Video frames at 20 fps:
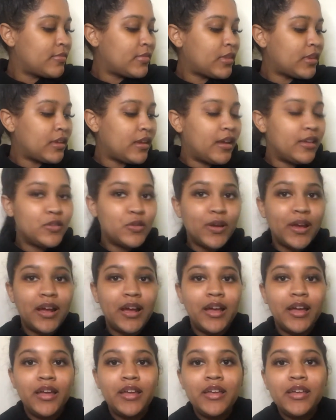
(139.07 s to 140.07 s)
So I got
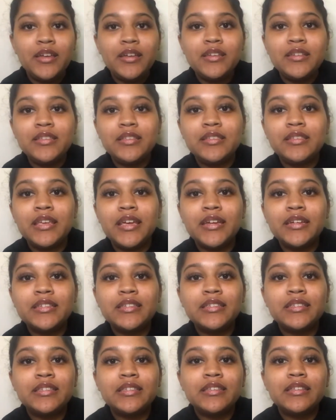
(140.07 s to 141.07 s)
6,
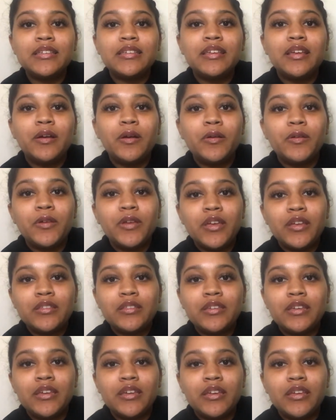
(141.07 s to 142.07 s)
oh, you can't see
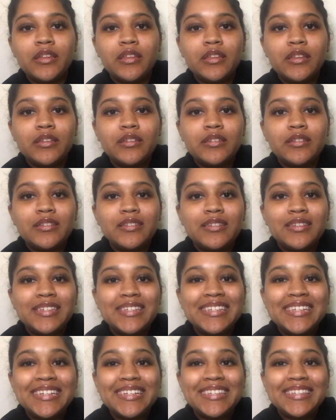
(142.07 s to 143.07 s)
it,
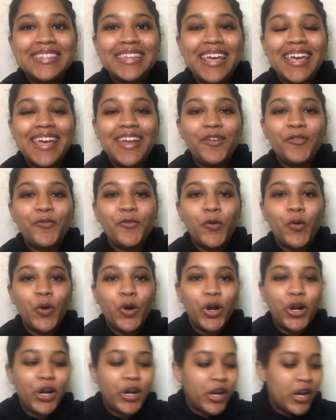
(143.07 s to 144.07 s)
6 and 4.
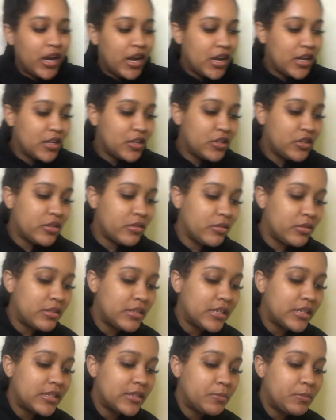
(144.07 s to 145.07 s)
So 6
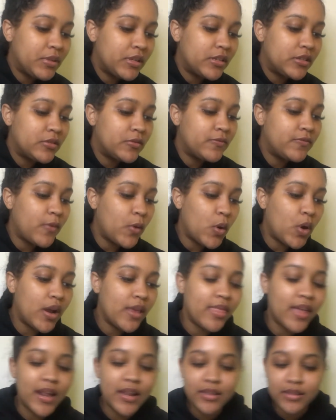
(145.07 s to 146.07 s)
plus 4, that
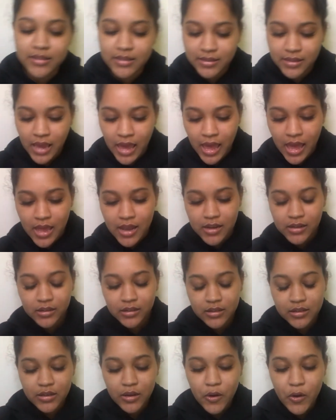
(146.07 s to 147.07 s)
is 10. So
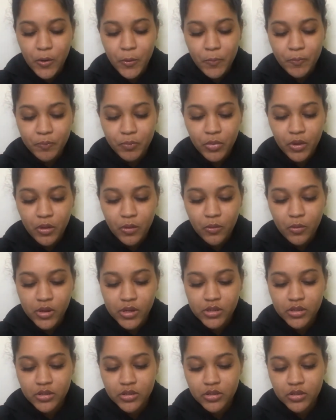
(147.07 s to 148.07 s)
1,
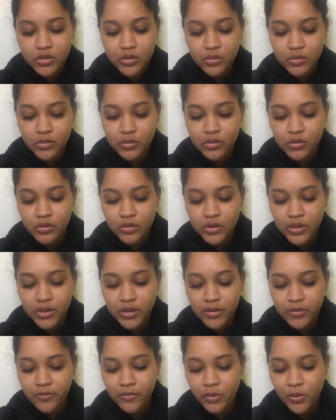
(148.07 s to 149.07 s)
2, 3,
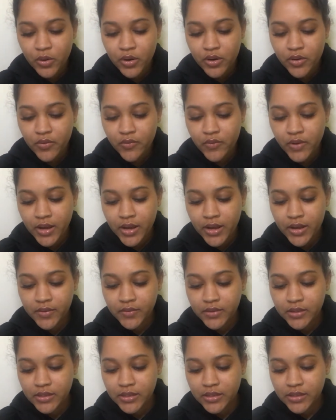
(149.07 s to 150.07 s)
4, 5,
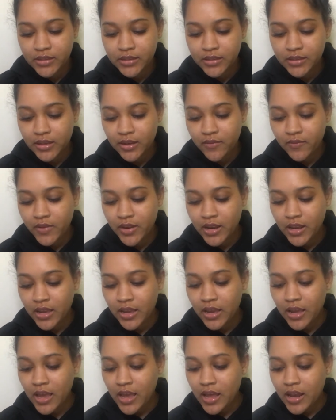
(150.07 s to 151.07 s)
6, 7, 8,
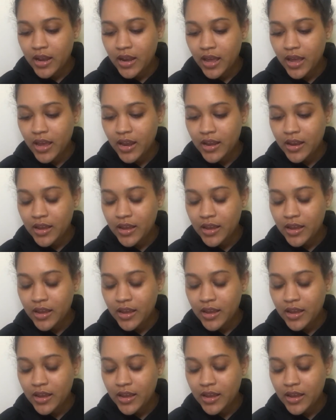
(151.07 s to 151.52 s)
9,